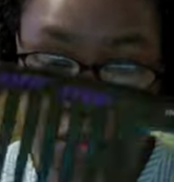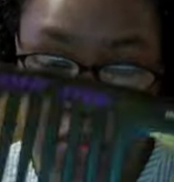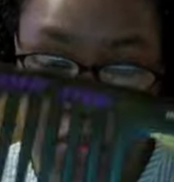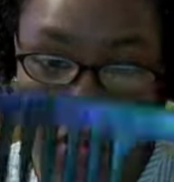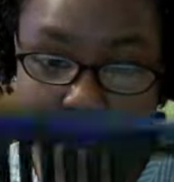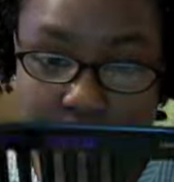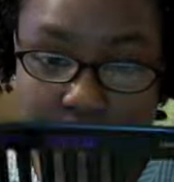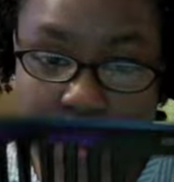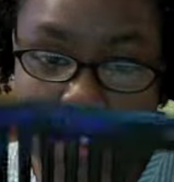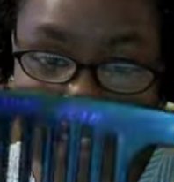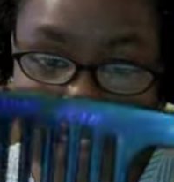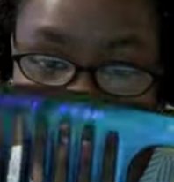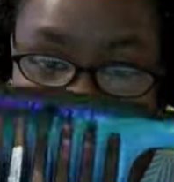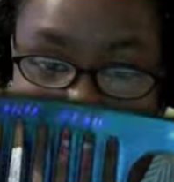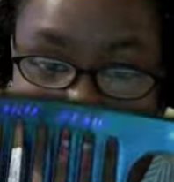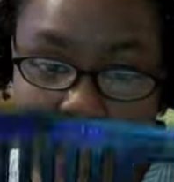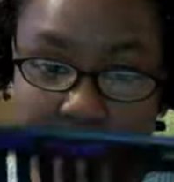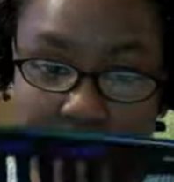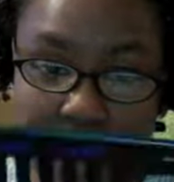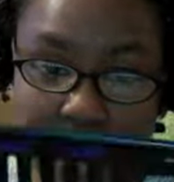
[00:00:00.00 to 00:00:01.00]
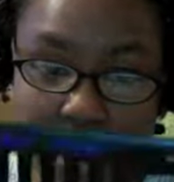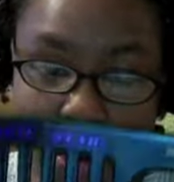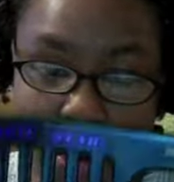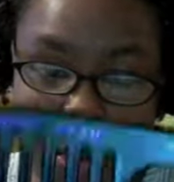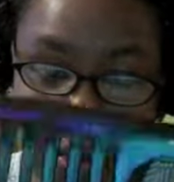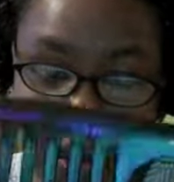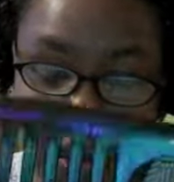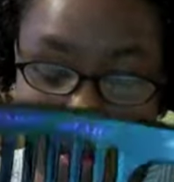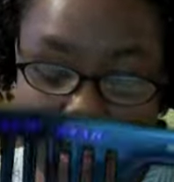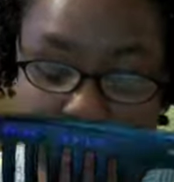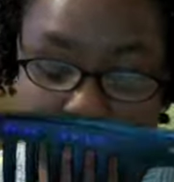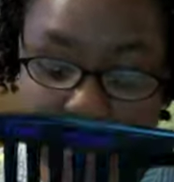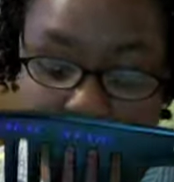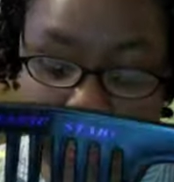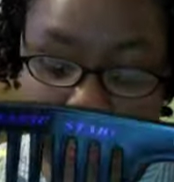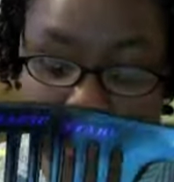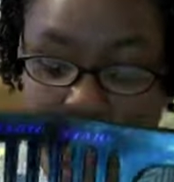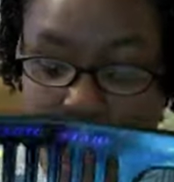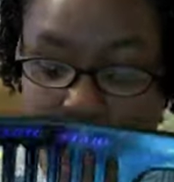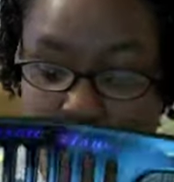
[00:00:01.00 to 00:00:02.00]
good detangling comb or
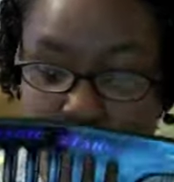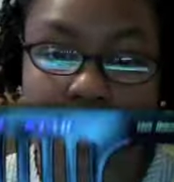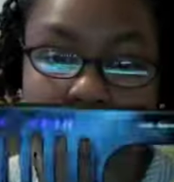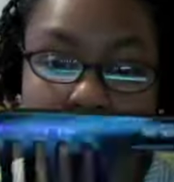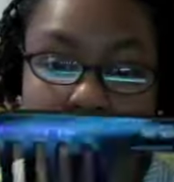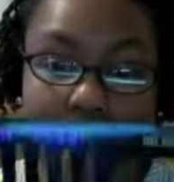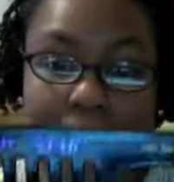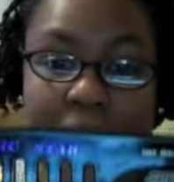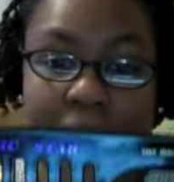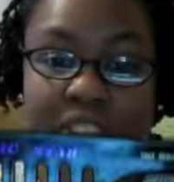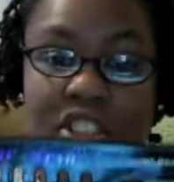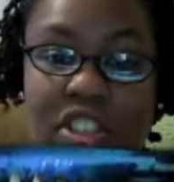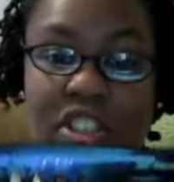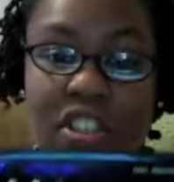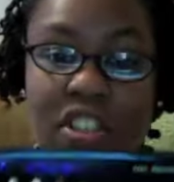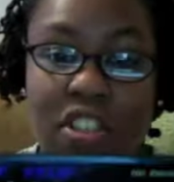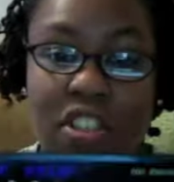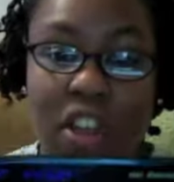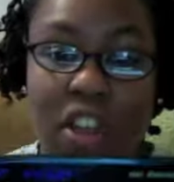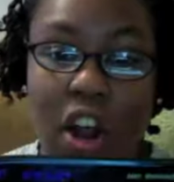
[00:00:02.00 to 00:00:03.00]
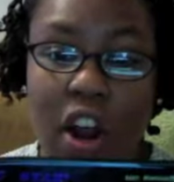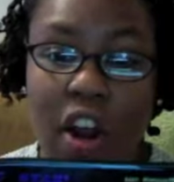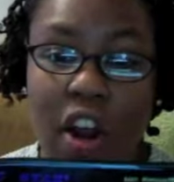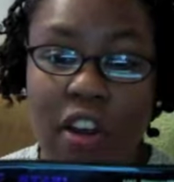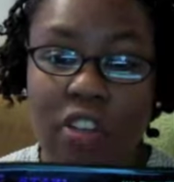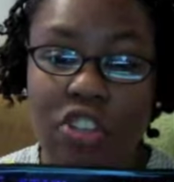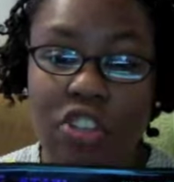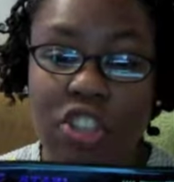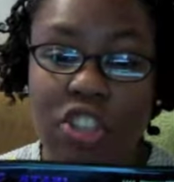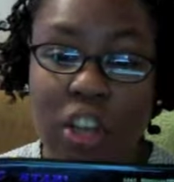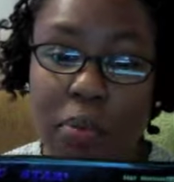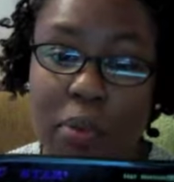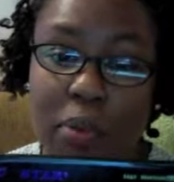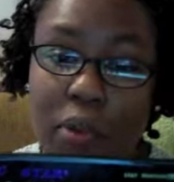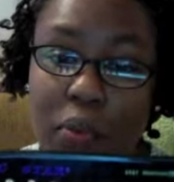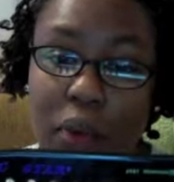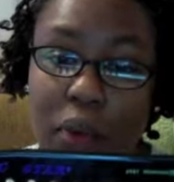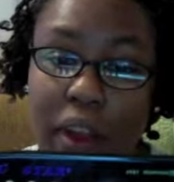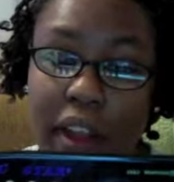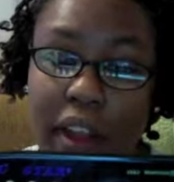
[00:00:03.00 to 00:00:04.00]
detangling tool. A Magic Star Jumbo
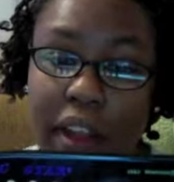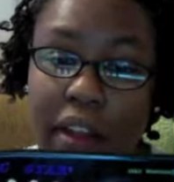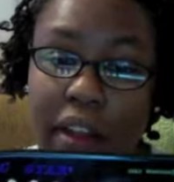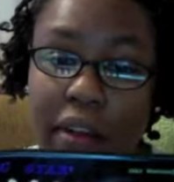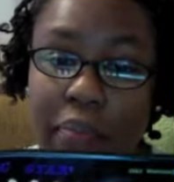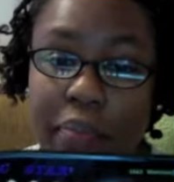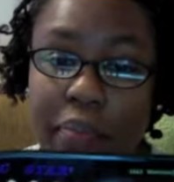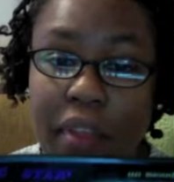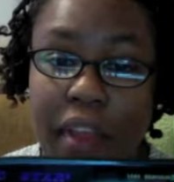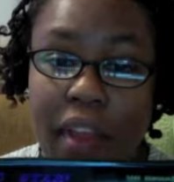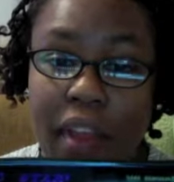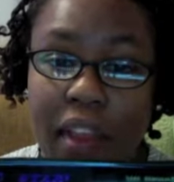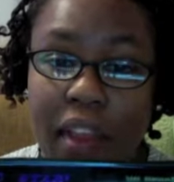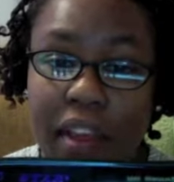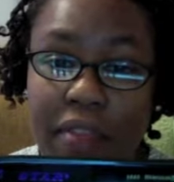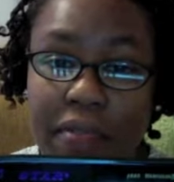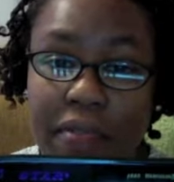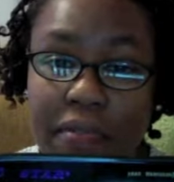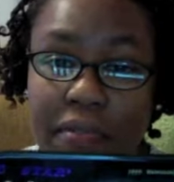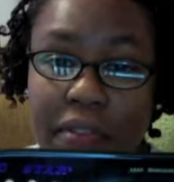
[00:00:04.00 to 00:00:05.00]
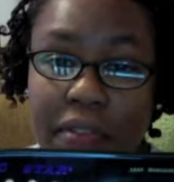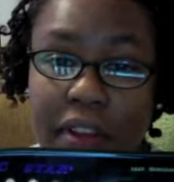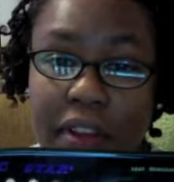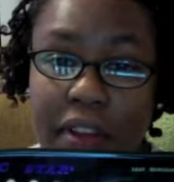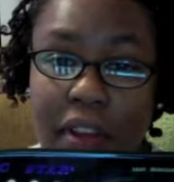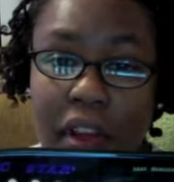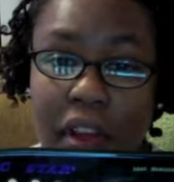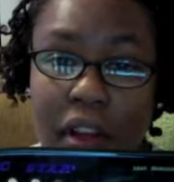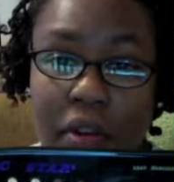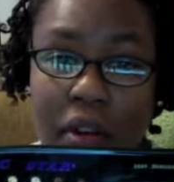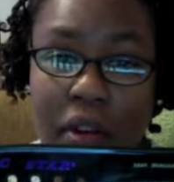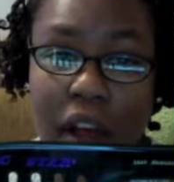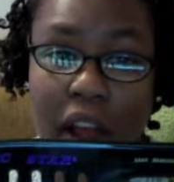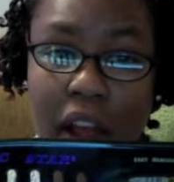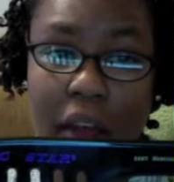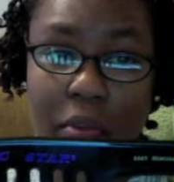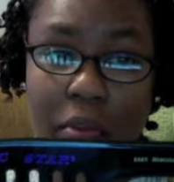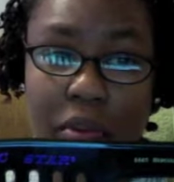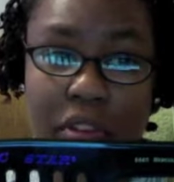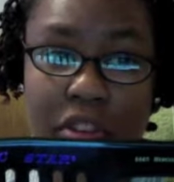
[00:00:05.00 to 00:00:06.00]
Rake, if I
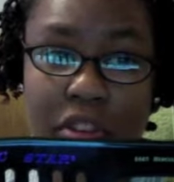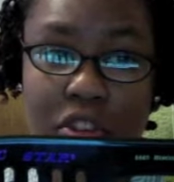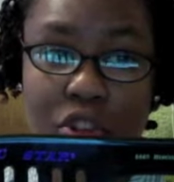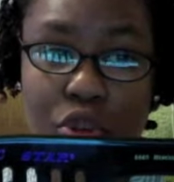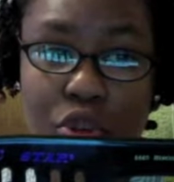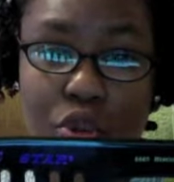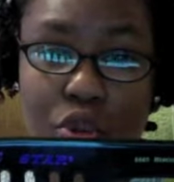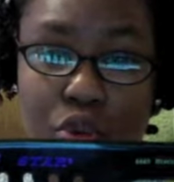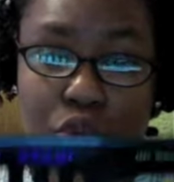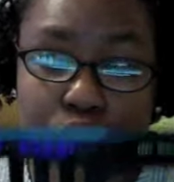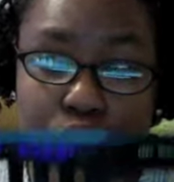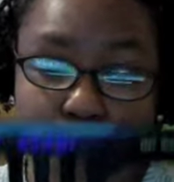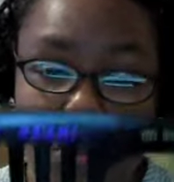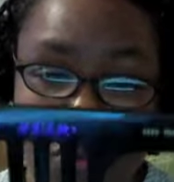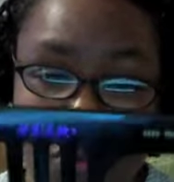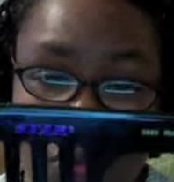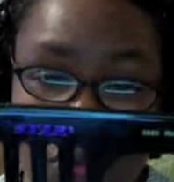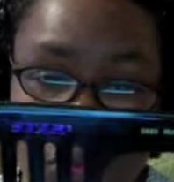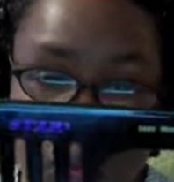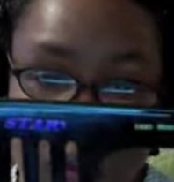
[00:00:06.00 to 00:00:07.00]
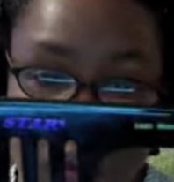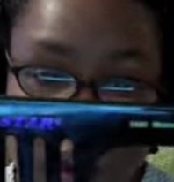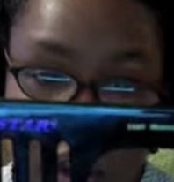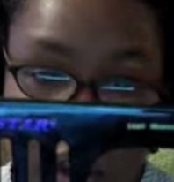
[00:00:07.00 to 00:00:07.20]
was to